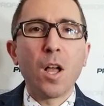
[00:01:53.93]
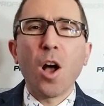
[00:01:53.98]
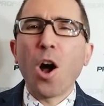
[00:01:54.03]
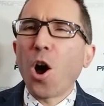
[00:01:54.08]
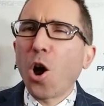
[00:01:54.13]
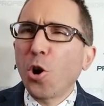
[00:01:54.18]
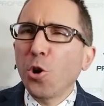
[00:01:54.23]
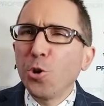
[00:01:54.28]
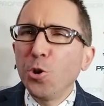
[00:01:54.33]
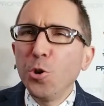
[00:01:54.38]

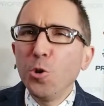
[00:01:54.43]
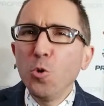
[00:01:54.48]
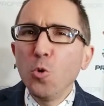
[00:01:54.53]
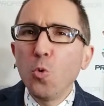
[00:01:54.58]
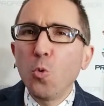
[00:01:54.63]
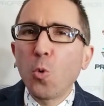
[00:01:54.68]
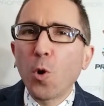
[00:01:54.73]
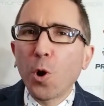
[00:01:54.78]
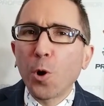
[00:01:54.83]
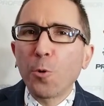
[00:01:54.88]
Are you
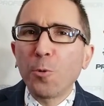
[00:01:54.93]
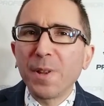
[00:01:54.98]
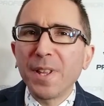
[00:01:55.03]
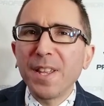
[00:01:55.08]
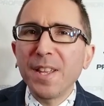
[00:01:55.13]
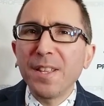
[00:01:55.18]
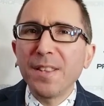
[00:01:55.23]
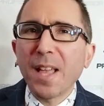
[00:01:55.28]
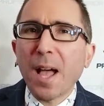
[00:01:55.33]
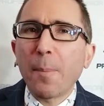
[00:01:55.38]

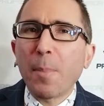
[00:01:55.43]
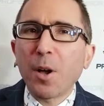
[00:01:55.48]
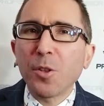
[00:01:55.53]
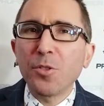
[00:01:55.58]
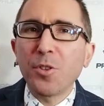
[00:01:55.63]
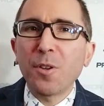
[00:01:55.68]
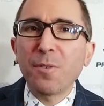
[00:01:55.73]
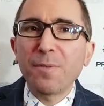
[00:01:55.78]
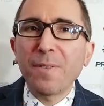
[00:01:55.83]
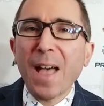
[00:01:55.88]
worried about
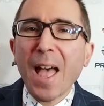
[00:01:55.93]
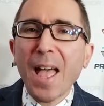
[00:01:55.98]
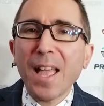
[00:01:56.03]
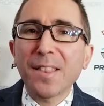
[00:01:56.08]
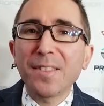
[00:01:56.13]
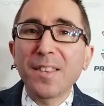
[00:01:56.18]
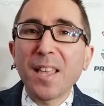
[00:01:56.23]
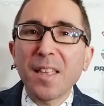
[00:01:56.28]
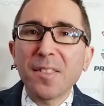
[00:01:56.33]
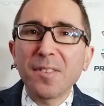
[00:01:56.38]
the
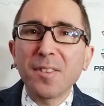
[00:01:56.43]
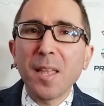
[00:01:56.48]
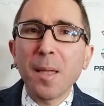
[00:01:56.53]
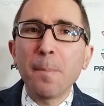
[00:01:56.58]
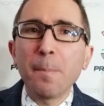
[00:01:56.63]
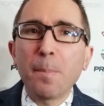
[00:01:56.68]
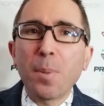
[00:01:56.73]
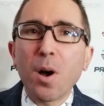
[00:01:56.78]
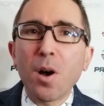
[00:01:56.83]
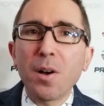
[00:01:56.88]
fact that
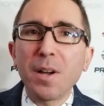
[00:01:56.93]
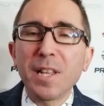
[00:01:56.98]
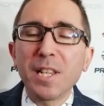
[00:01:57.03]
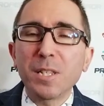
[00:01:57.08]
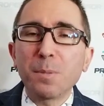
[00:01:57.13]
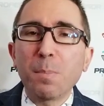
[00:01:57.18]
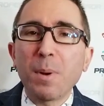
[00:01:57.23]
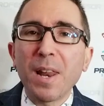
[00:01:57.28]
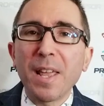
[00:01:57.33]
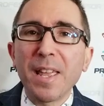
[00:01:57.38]
Tampa is
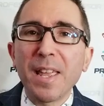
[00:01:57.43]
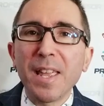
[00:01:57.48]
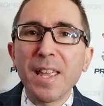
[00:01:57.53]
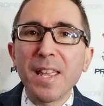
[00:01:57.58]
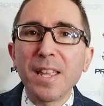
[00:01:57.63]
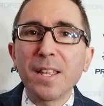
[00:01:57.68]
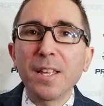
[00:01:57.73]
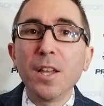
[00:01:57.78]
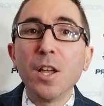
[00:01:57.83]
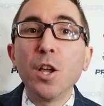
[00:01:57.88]

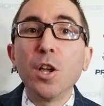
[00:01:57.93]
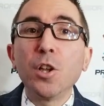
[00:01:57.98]
playing